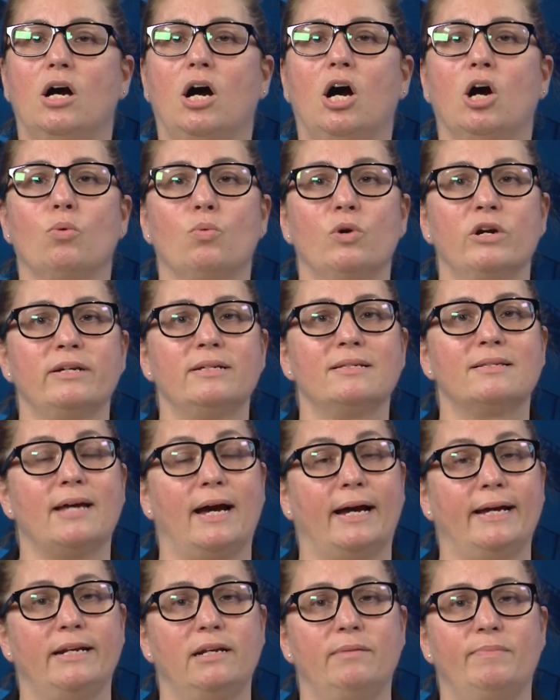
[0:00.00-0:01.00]
Our work is
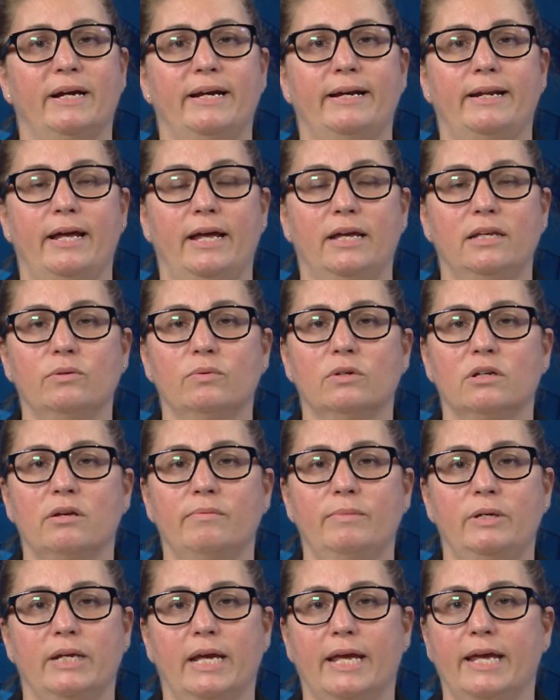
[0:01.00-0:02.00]
guided by an annual
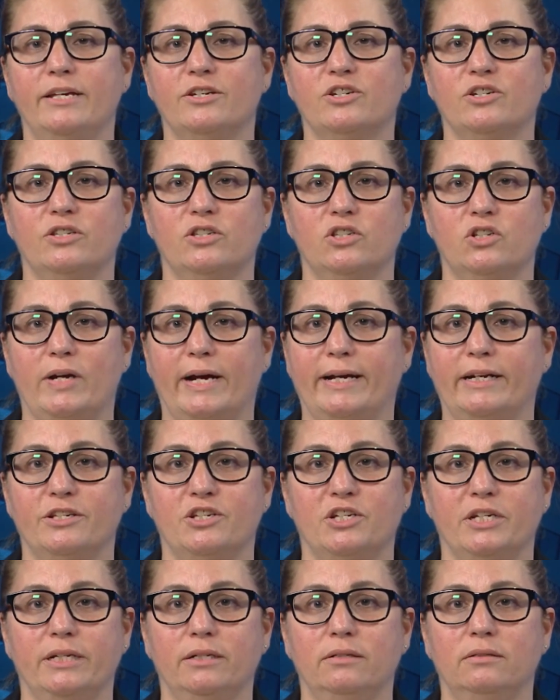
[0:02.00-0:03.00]
communication
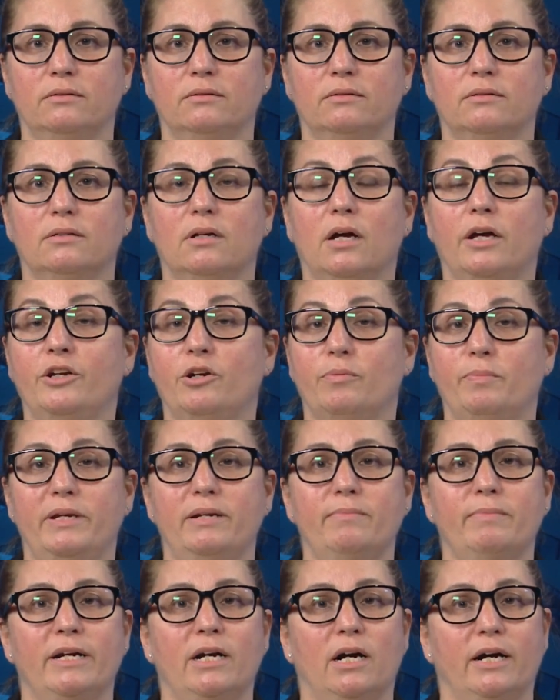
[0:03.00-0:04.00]
strategy,
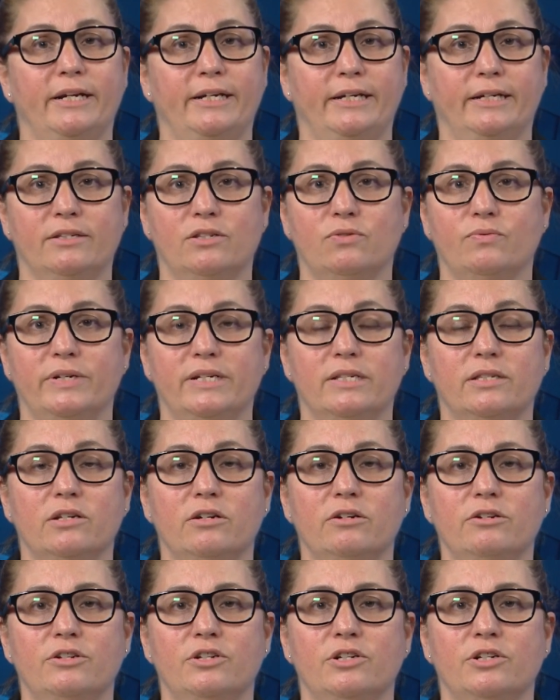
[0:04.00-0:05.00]
underpinned by audience
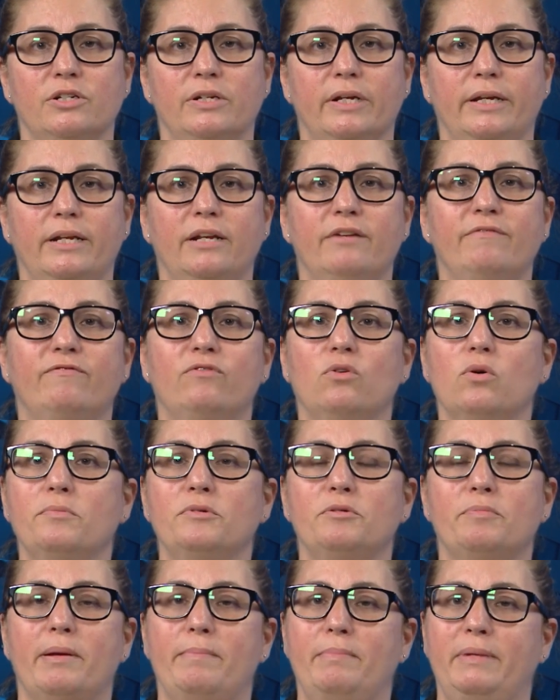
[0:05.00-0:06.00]
research, and
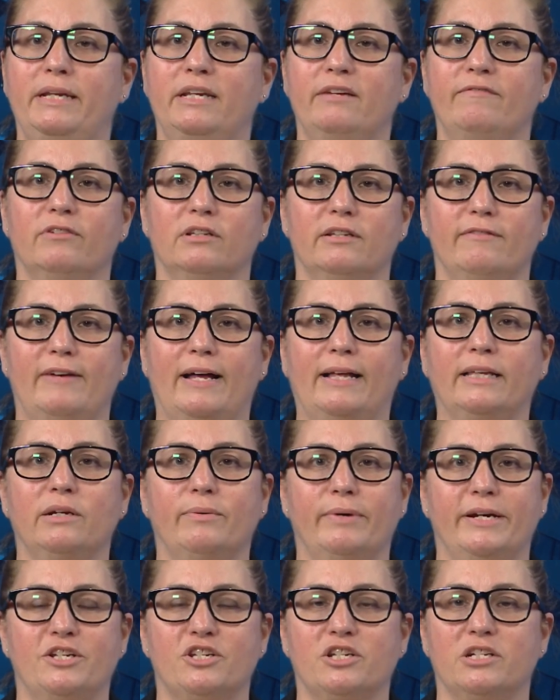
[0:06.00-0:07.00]
informed by meaningful
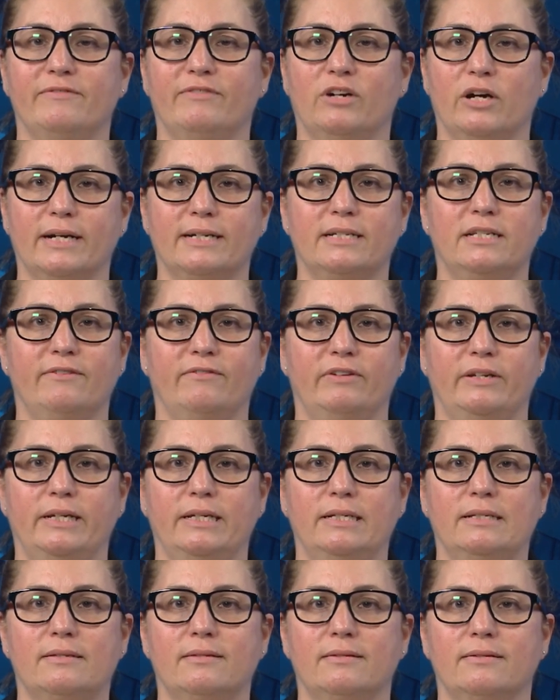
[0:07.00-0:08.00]
evaluation of our
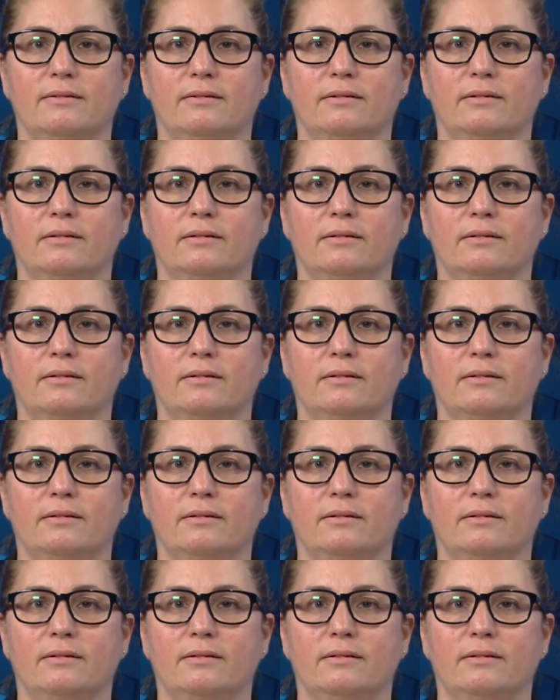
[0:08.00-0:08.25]
activities.